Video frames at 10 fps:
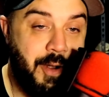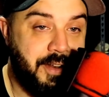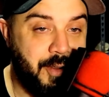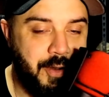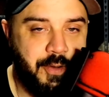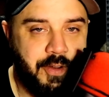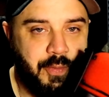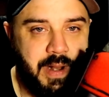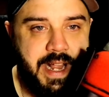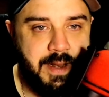It's hard to
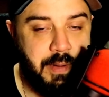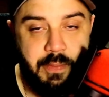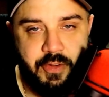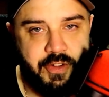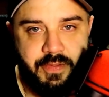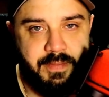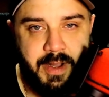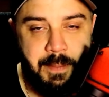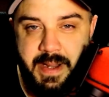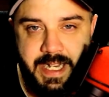explain, and people just
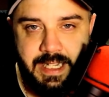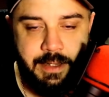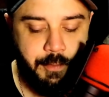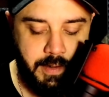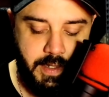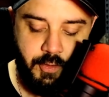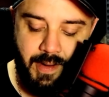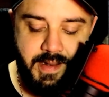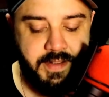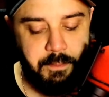immediately forget. So I
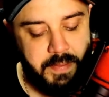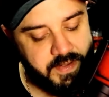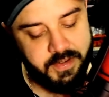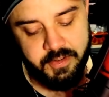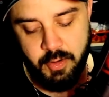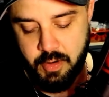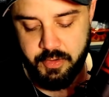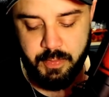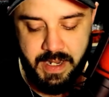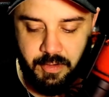need some business
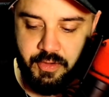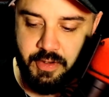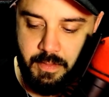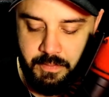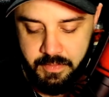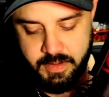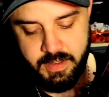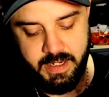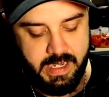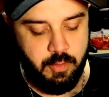cards, man, or something.
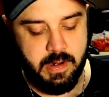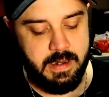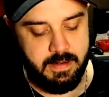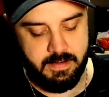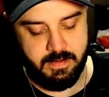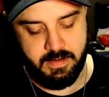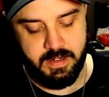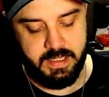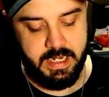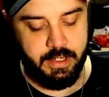Anyway,
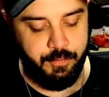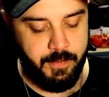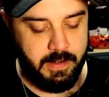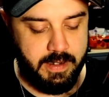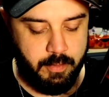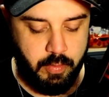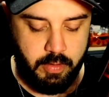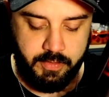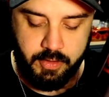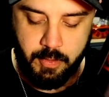thank you for the letter, bro.
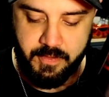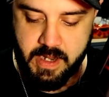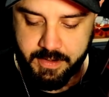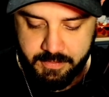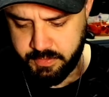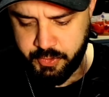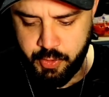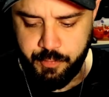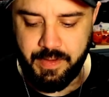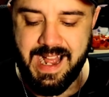Let's go to the next.
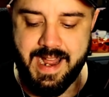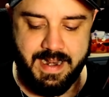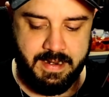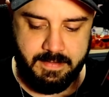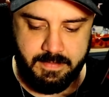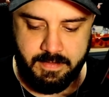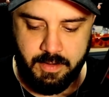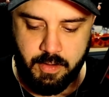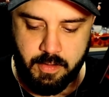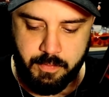To Vlad.
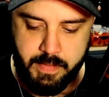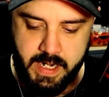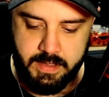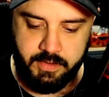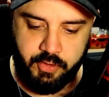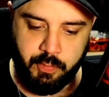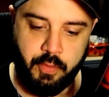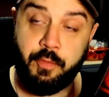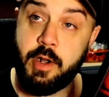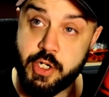Oh, man, this is
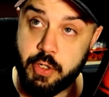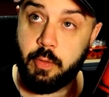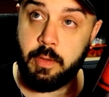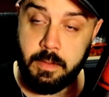professional.